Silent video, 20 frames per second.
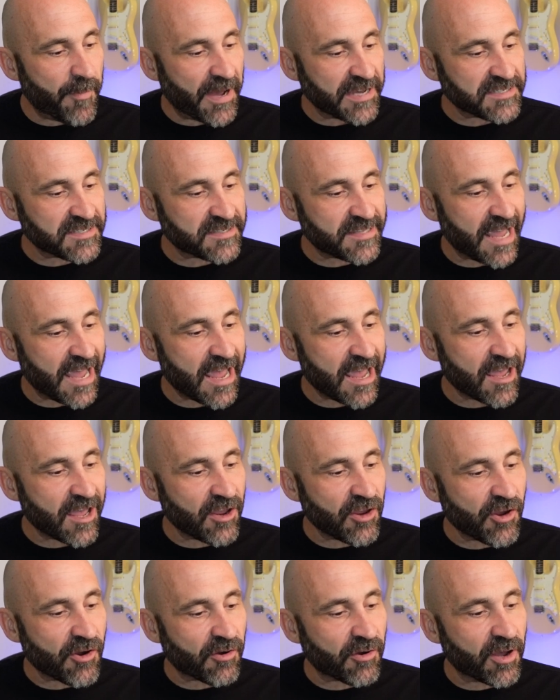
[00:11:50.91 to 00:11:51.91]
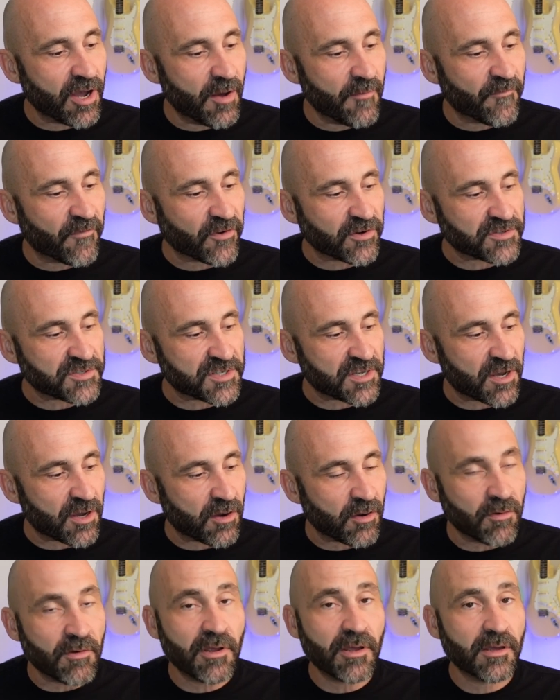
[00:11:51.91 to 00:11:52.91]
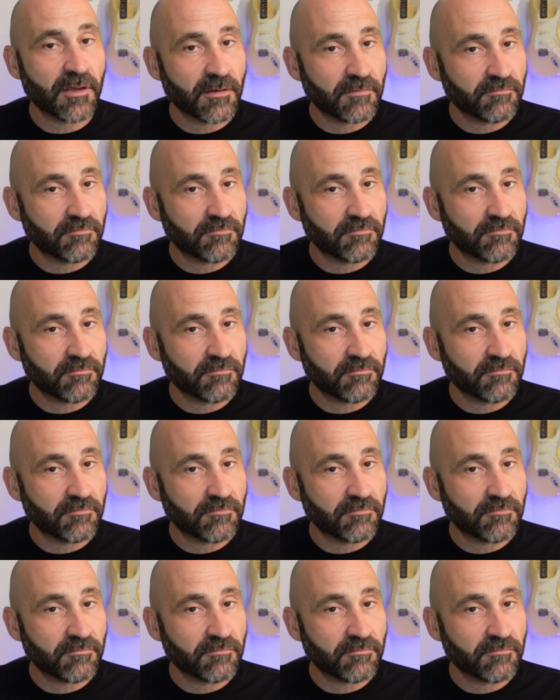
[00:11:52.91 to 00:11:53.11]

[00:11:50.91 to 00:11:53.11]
by staying in your comfort zone,